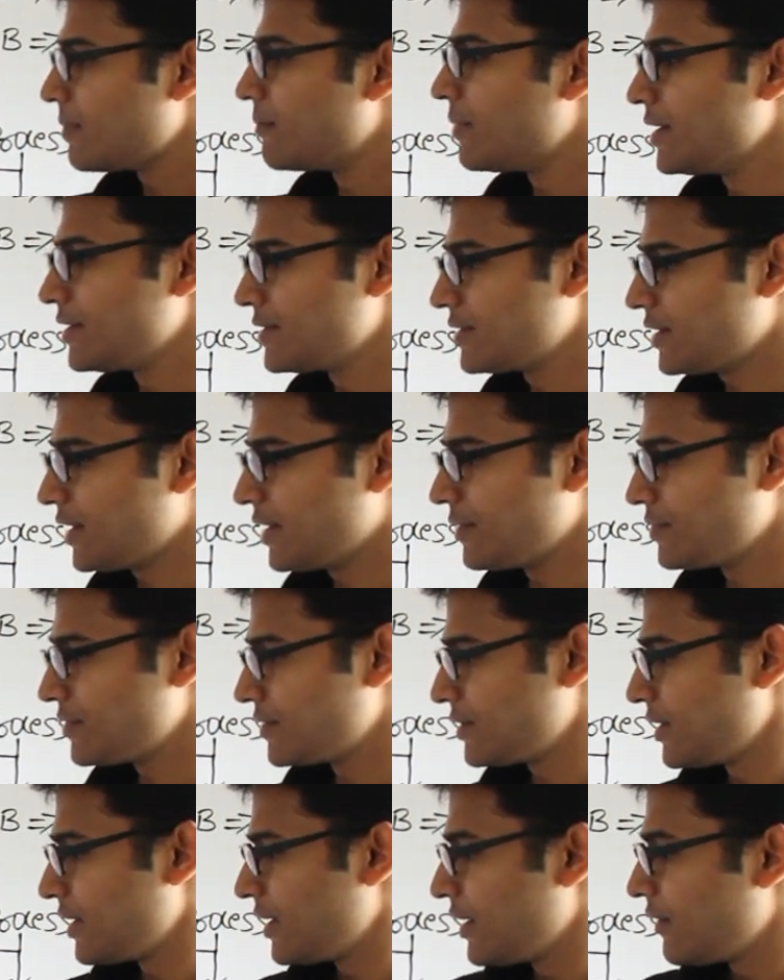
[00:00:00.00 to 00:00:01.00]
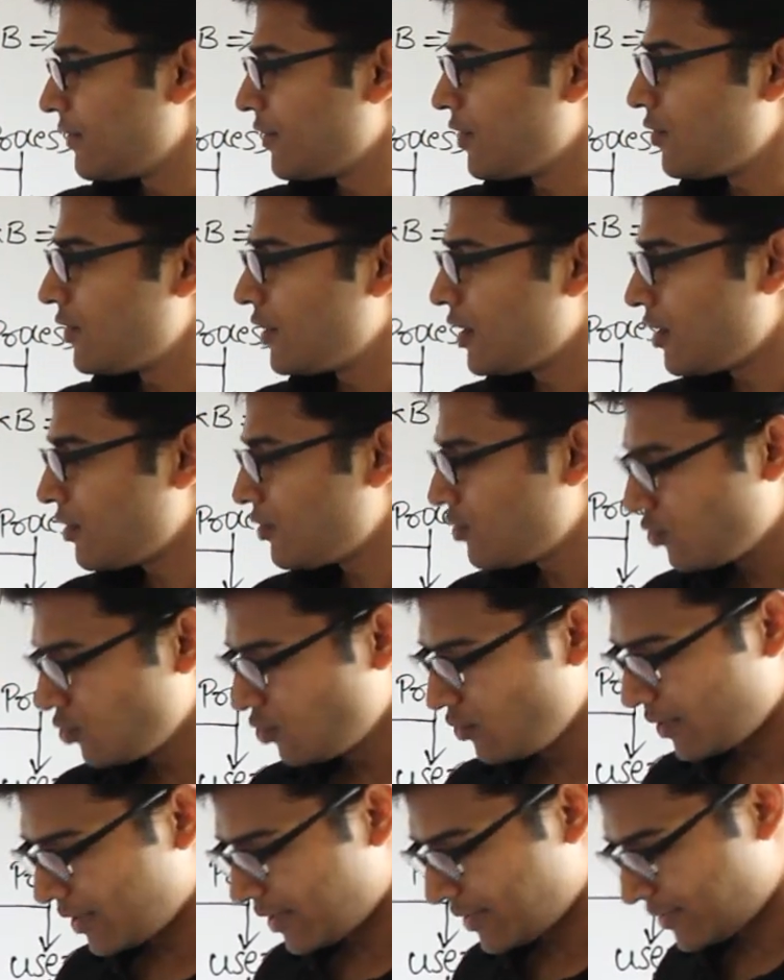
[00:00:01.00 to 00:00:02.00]
burst times. Now there are
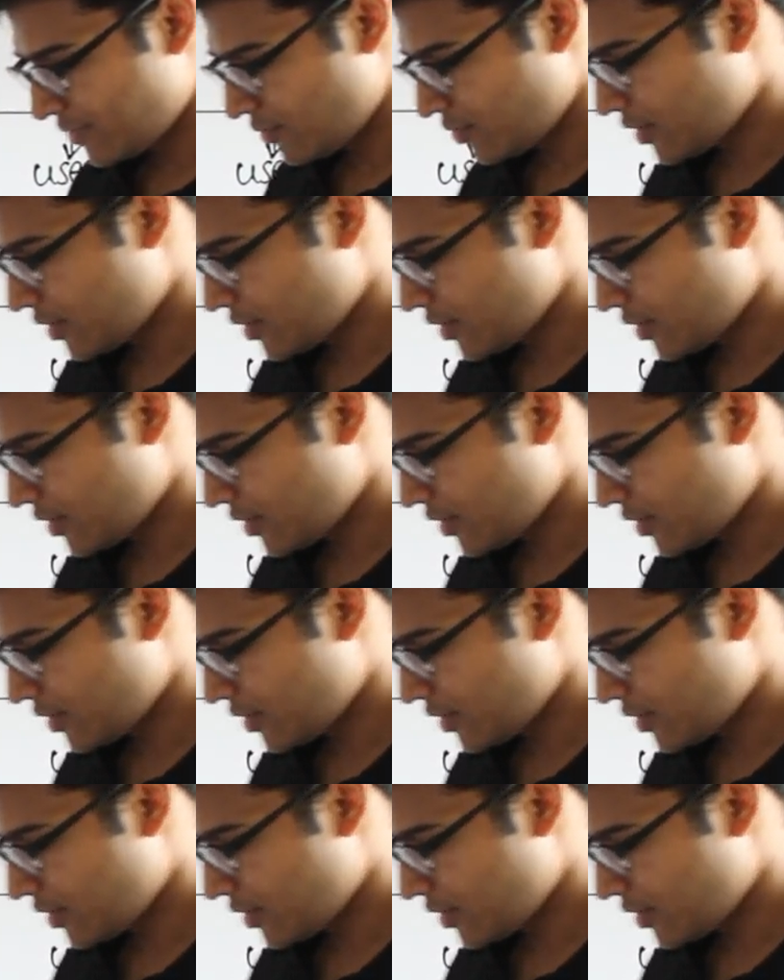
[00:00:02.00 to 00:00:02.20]
two ways